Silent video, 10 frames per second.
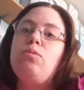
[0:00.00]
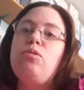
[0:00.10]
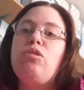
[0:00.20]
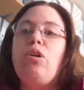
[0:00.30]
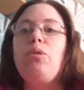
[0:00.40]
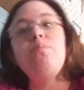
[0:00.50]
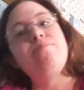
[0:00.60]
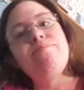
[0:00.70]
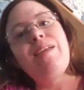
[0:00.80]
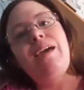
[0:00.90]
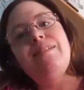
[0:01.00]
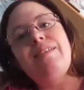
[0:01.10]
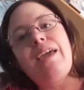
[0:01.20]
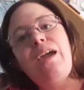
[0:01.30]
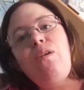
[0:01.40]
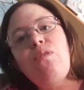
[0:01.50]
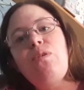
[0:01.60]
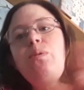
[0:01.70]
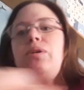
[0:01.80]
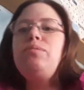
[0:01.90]
So take care
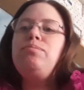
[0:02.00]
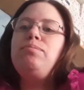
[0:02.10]
everyone.